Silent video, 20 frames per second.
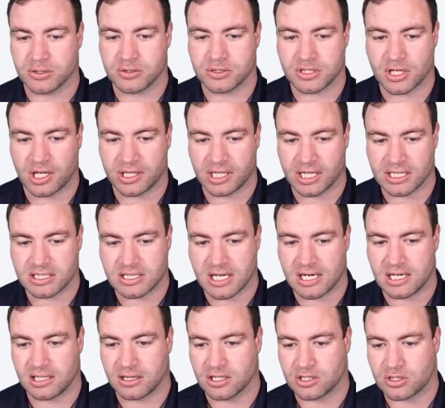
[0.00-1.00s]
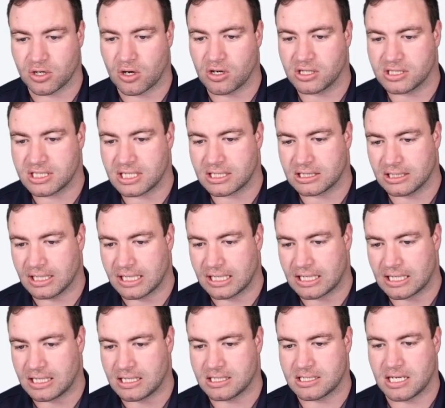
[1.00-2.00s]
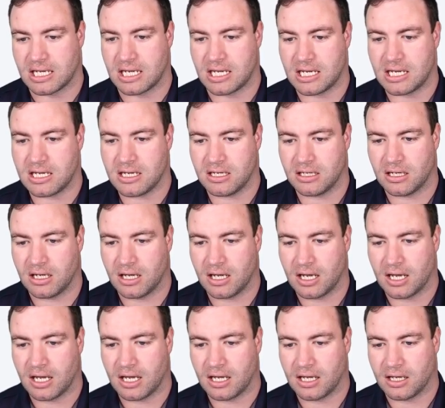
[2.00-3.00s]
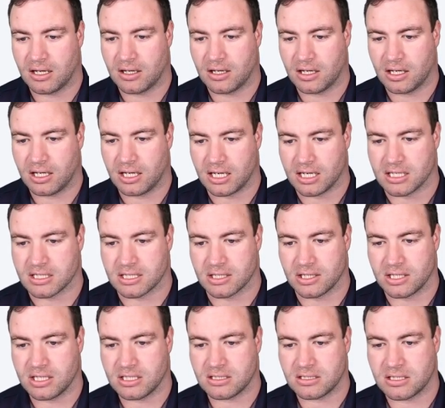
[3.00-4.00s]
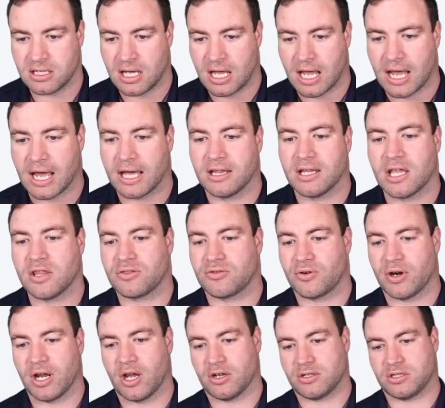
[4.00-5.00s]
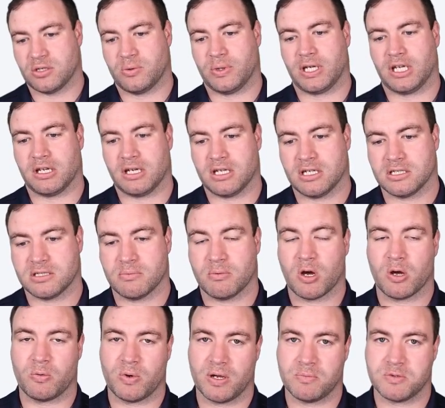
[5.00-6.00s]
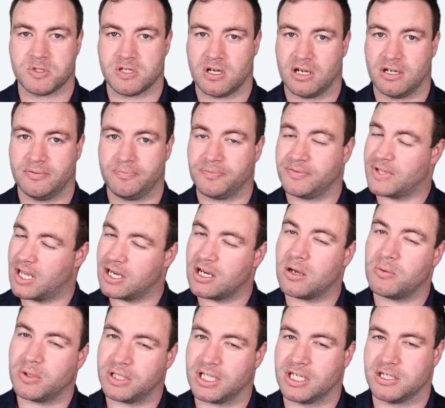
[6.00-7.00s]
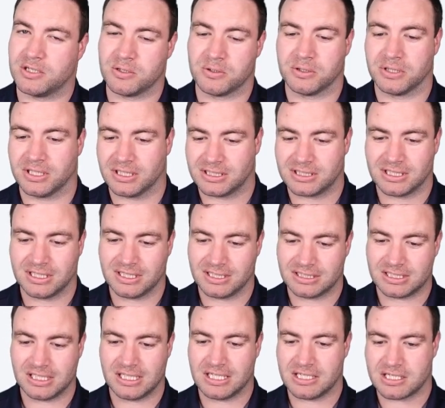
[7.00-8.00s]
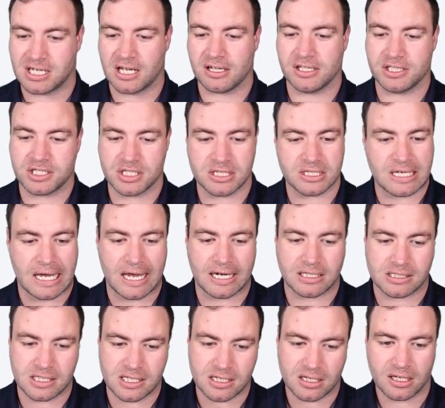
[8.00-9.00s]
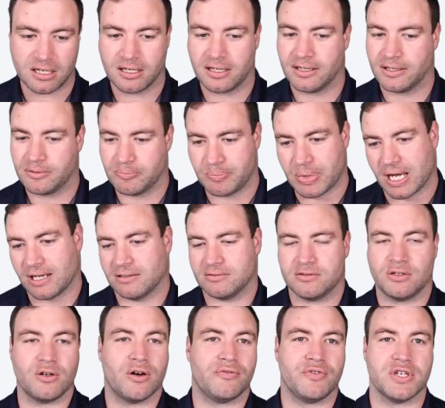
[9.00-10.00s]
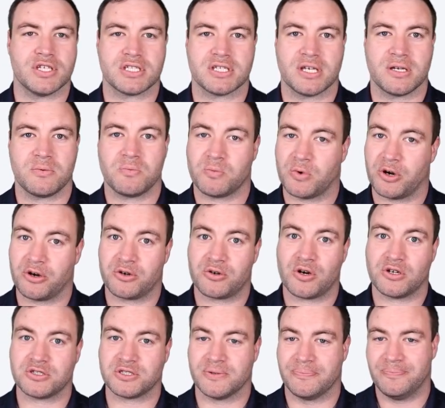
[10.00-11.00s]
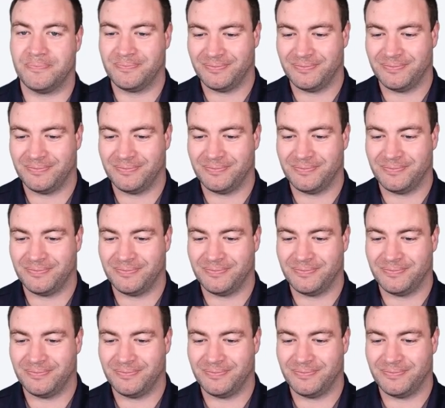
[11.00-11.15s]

So they're sending the toxic link into here, into this, and then 302ing it into my website. They know what they're doing. It's an intelligent tactic, but obviously we're across them.